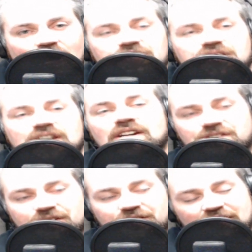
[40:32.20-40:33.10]
See,
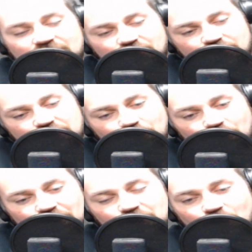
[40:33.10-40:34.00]
here's the thing: the
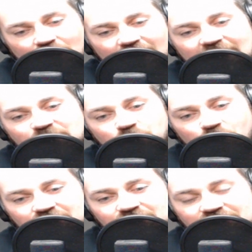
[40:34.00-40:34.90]
why I
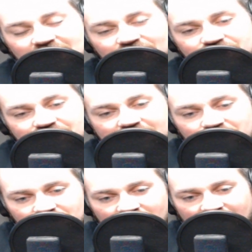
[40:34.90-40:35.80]
wanted to give it a second
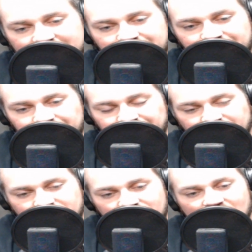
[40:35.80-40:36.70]
shot
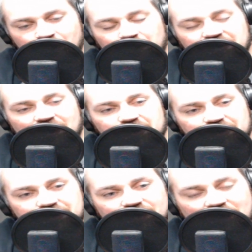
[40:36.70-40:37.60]
was I
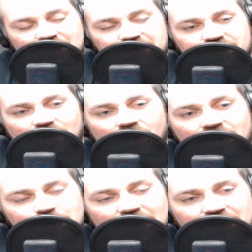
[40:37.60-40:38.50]
was
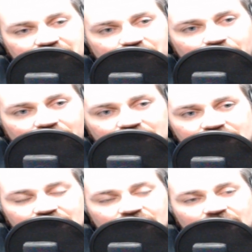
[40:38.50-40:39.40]
talking about it to
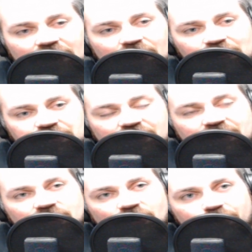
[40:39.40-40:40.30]
somebody, and I was like,
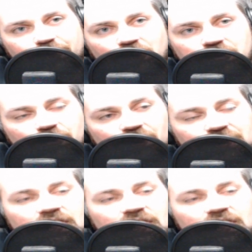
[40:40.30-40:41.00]
the first one